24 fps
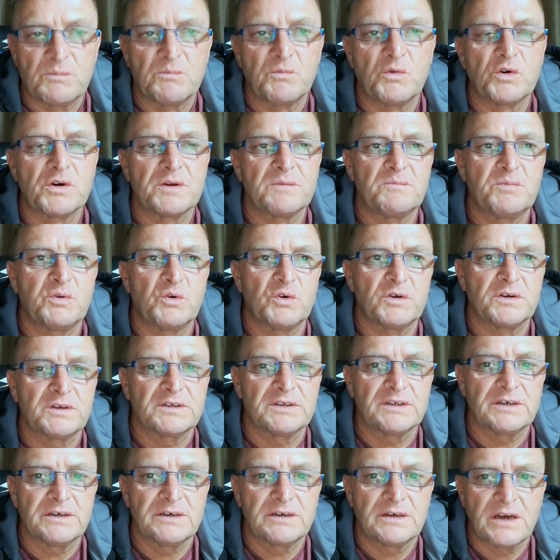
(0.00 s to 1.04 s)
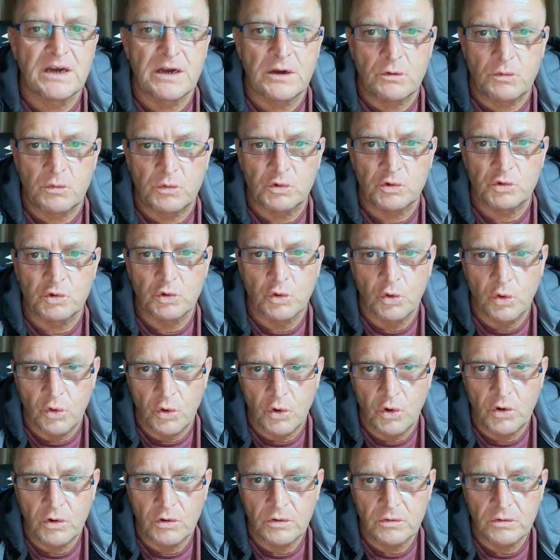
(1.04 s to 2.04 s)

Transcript: more importantly, our law.